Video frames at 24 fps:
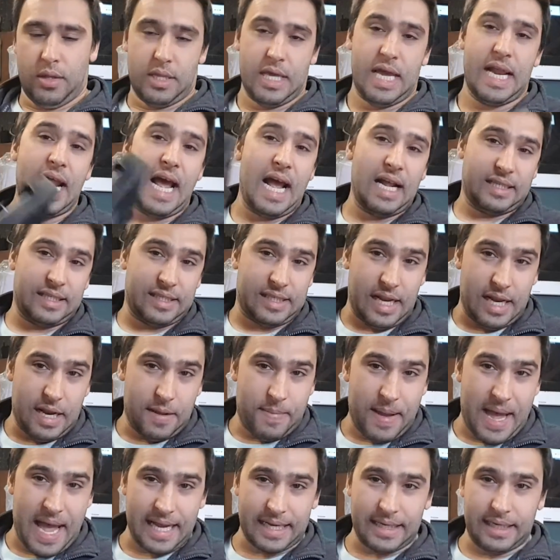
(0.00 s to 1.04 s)
Then I had to send
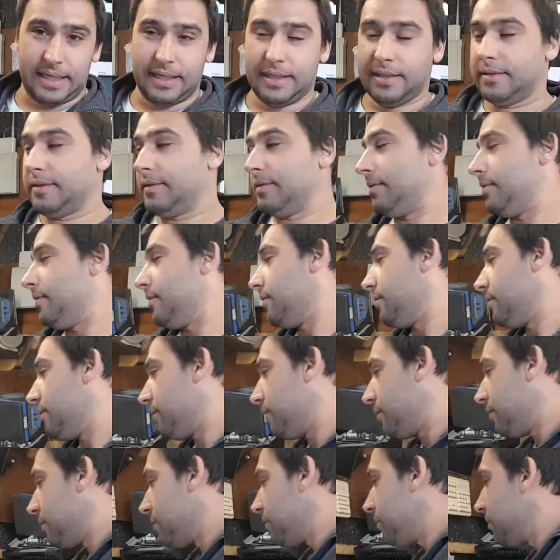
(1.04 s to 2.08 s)
it back
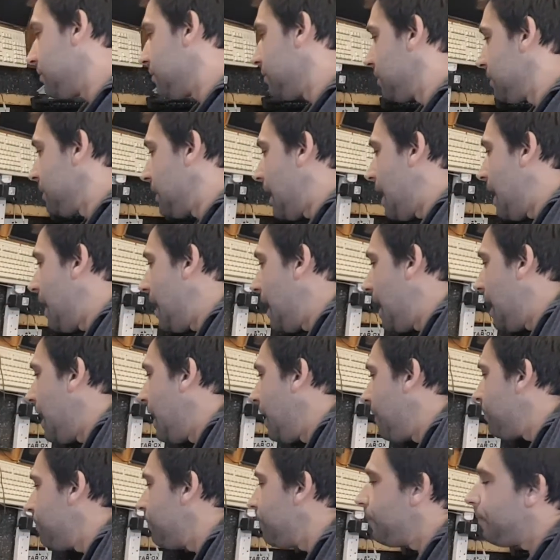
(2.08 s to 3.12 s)

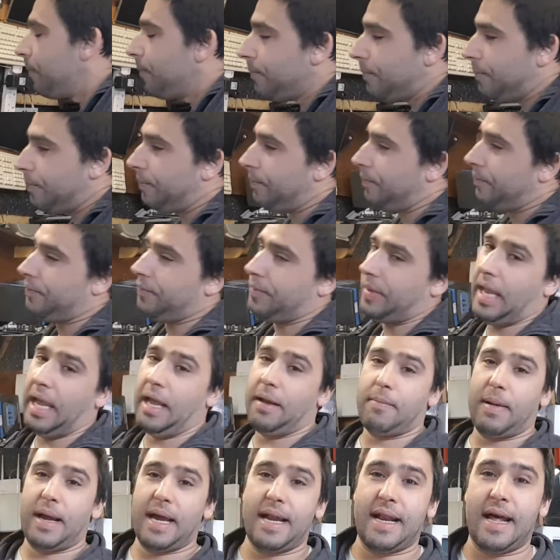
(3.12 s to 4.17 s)
and
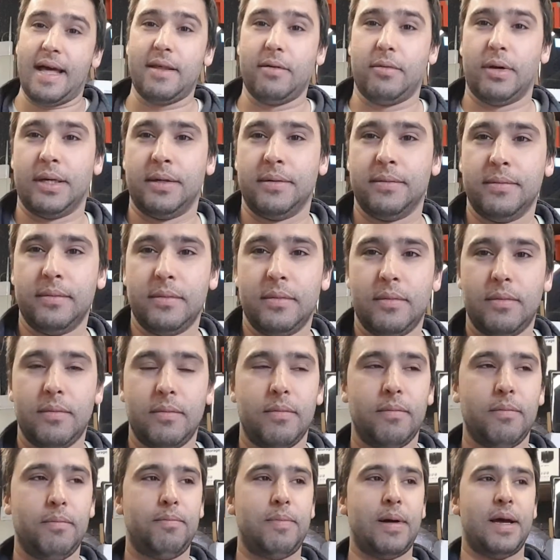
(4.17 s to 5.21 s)
buy another one.
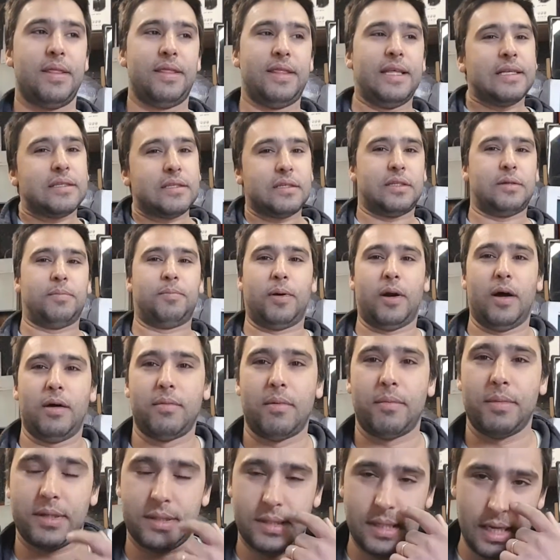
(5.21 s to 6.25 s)
But this is the
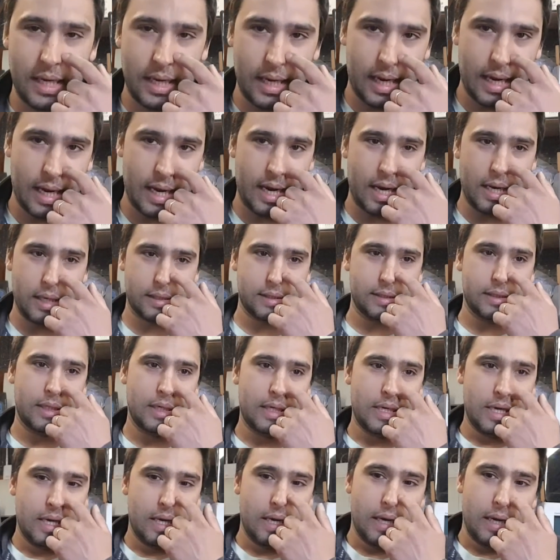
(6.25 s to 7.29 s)
problem, you see, is
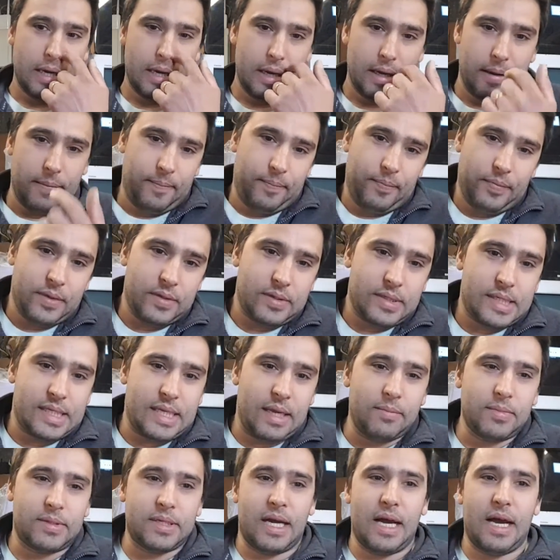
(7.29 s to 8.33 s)

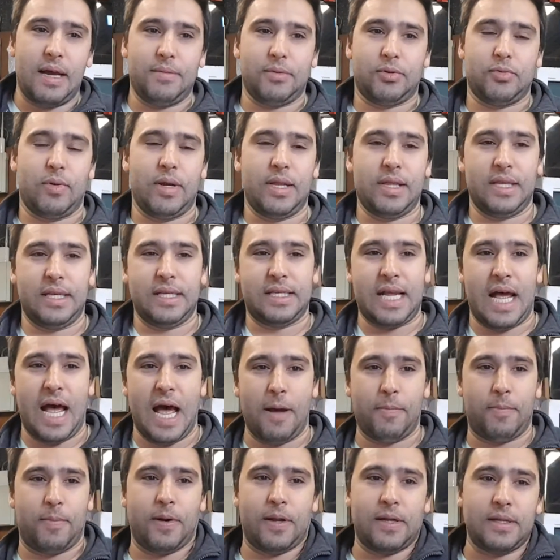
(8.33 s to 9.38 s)
sometimes when this
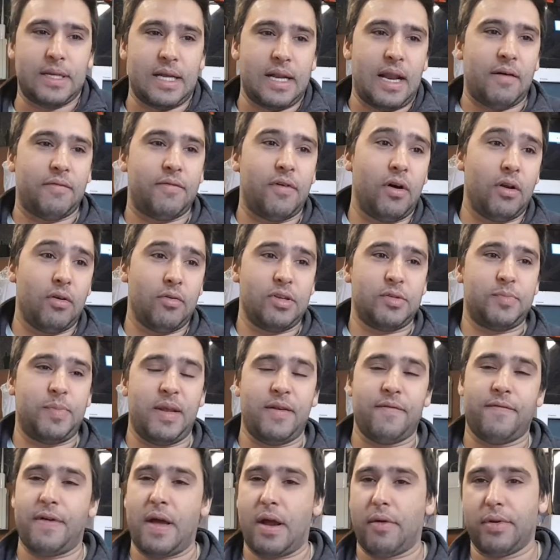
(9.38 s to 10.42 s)
happens, and I've always
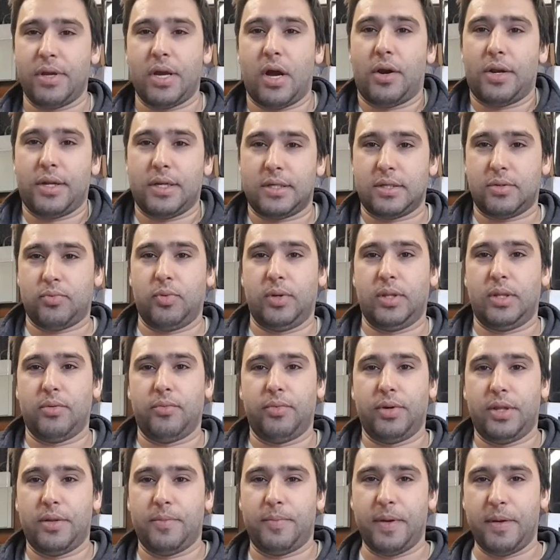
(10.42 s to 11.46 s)
been very honest with
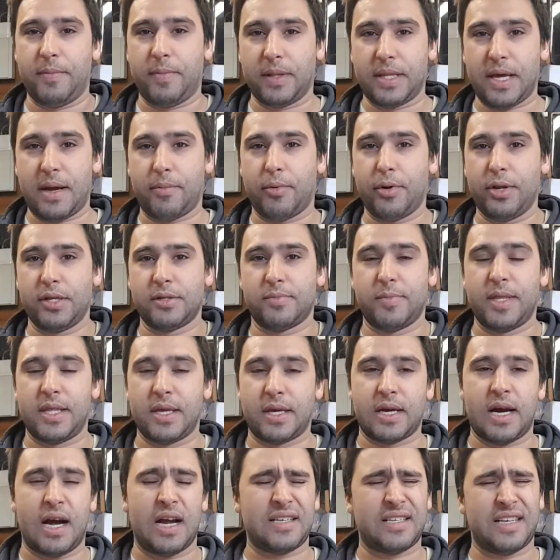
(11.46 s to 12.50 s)
the people that brings me the
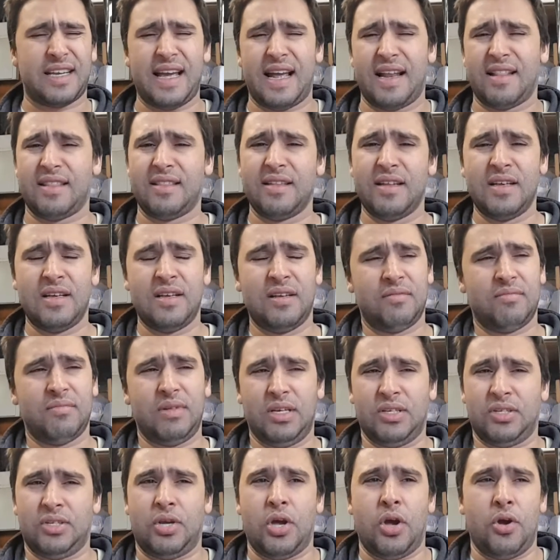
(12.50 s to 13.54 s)
cars, again,
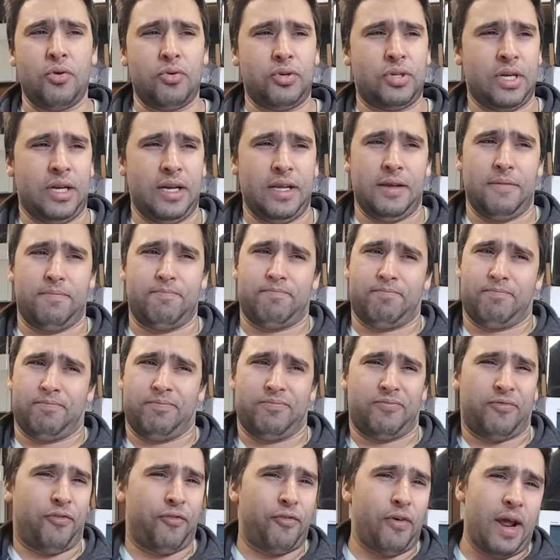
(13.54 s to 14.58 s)
it's usually
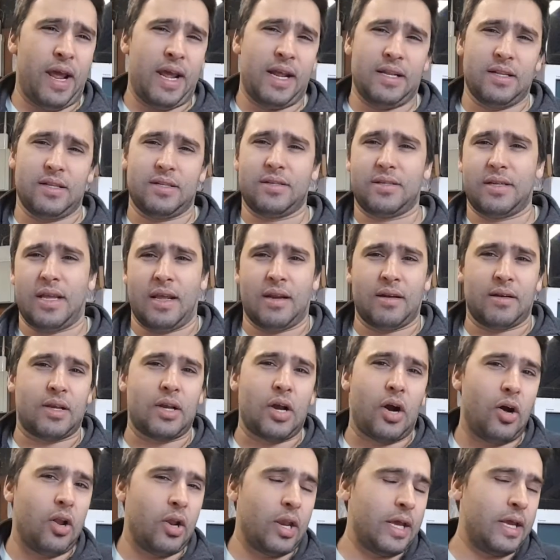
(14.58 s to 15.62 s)
friends and
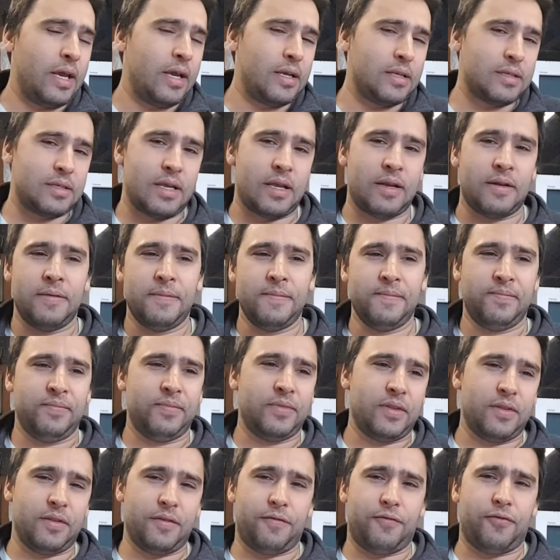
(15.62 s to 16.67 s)
colleagues and
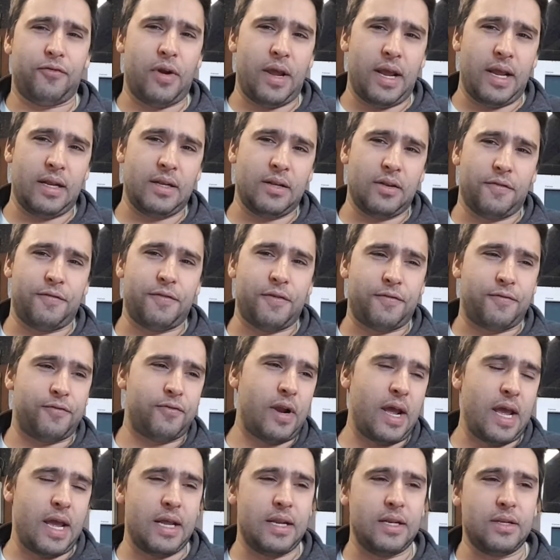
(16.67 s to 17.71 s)
the friend of a
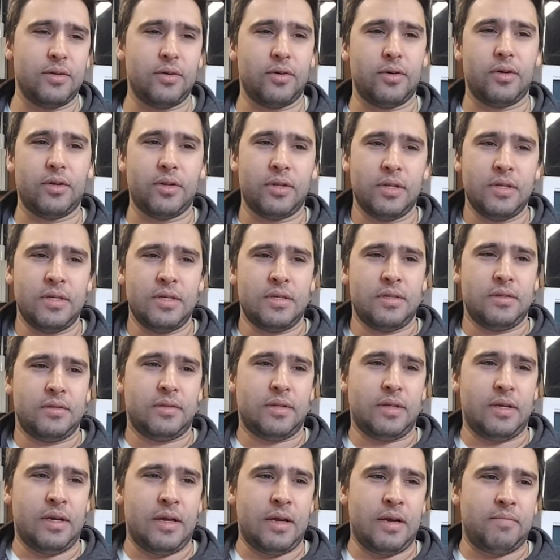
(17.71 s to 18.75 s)
friend or
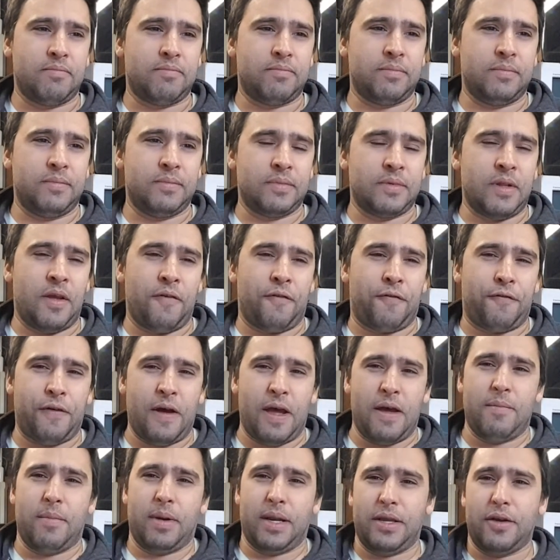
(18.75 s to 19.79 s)

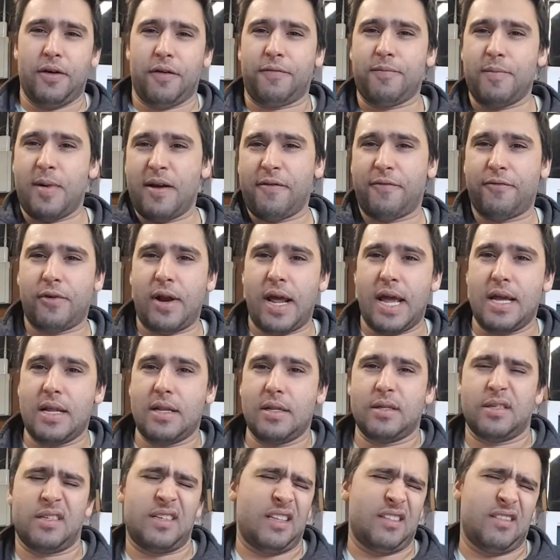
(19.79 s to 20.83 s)
family of my
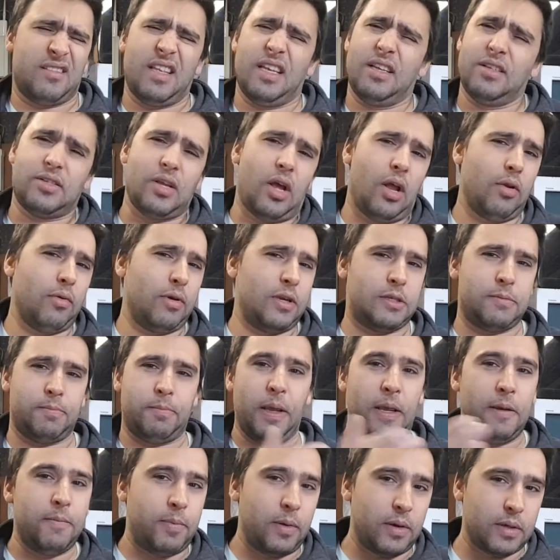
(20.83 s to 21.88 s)
friends, and it's always
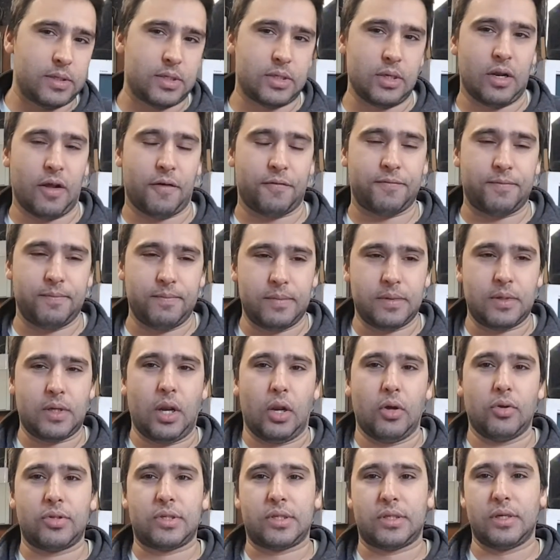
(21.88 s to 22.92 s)
people, sort of
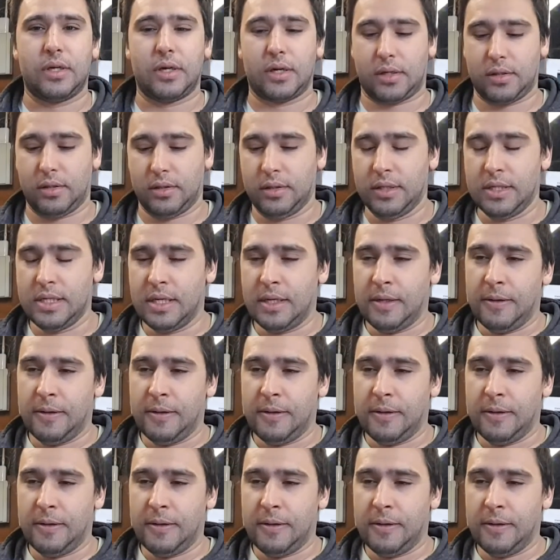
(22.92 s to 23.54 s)
close circle.